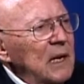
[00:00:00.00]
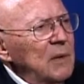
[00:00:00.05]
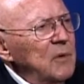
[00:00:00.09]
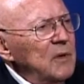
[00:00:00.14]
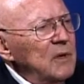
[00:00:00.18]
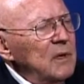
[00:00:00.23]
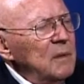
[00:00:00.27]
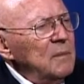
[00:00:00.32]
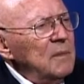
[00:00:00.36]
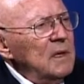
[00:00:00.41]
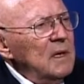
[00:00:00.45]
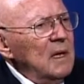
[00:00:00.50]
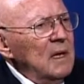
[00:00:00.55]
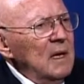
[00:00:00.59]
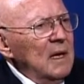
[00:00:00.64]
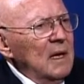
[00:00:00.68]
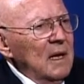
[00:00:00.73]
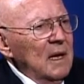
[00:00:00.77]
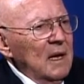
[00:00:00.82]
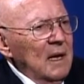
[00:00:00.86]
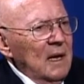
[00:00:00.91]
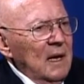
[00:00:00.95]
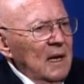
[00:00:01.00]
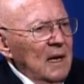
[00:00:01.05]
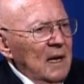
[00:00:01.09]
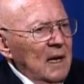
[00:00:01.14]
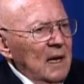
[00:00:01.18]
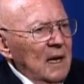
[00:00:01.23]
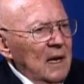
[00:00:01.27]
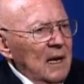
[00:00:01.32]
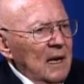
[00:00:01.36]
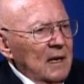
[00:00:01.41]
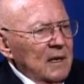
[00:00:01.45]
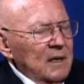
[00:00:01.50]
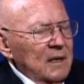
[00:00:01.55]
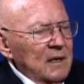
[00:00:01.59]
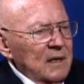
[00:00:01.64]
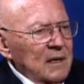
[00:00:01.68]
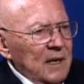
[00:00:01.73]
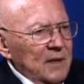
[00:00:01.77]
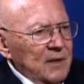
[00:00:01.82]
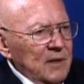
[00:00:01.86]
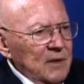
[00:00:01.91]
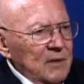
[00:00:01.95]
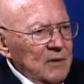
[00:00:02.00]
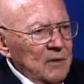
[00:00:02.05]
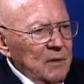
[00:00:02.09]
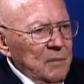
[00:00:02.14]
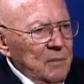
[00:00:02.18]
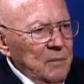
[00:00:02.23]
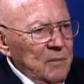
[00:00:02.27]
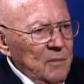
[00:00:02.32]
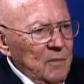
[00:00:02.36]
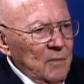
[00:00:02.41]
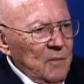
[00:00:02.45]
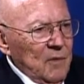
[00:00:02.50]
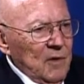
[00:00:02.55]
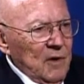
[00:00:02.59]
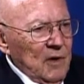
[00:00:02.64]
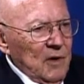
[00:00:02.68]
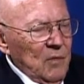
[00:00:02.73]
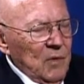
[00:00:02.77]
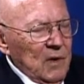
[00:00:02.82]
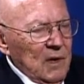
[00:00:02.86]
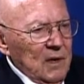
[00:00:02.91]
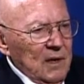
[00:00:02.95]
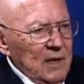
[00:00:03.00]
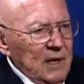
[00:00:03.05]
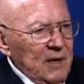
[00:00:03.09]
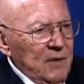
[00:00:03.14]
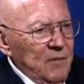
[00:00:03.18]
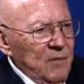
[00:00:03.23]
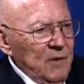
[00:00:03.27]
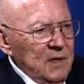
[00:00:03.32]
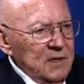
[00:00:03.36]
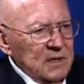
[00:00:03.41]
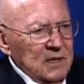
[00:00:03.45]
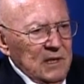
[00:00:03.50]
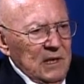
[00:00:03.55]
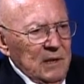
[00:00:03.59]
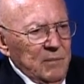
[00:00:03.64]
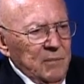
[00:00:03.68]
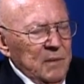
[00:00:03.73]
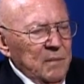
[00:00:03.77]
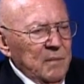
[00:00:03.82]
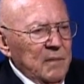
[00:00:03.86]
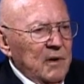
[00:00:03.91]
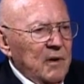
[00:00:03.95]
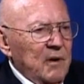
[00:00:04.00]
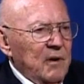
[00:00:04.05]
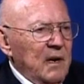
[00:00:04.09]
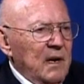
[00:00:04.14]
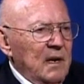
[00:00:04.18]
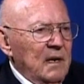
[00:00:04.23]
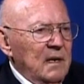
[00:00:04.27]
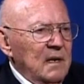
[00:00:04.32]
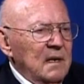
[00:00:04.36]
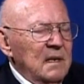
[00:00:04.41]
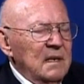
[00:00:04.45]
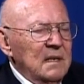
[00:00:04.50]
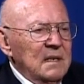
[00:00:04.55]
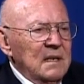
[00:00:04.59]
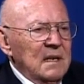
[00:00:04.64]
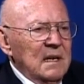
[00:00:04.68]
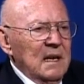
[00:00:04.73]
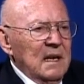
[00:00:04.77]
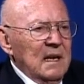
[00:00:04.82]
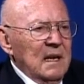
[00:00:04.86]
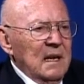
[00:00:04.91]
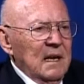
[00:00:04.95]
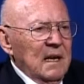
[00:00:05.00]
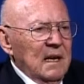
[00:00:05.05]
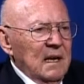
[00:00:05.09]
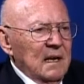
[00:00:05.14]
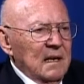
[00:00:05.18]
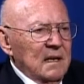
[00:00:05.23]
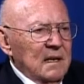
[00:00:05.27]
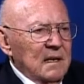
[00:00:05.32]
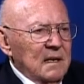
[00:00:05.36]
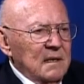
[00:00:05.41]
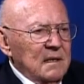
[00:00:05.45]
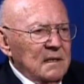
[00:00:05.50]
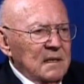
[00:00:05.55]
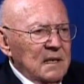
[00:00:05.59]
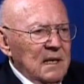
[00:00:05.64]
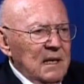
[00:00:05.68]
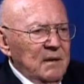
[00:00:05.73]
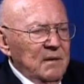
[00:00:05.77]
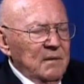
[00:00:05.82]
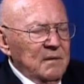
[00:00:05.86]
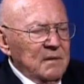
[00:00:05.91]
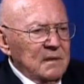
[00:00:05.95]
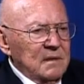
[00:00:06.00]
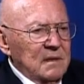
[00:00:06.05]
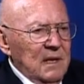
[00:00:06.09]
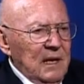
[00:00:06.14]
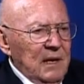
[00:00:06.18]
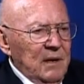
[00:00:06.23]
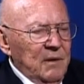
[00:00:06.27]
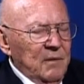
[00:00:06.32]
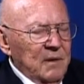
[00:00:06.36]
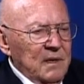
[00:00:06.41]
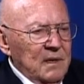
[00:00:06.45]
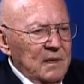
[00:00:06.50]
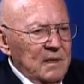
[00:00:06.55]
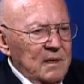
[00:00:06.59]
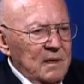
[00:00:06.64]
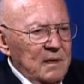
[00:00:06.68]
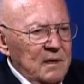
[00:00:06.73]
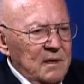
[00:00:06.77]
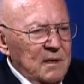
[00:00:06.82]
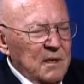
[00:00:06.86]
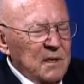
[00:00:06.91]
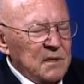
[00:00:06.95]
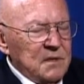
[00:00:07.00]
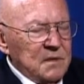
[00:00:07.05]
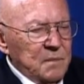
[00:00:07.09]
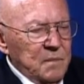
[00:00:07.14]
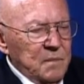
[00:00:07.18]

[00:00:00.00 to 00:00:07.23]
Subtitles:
with him. And I got to know him really well. He'd recently been married, and he would just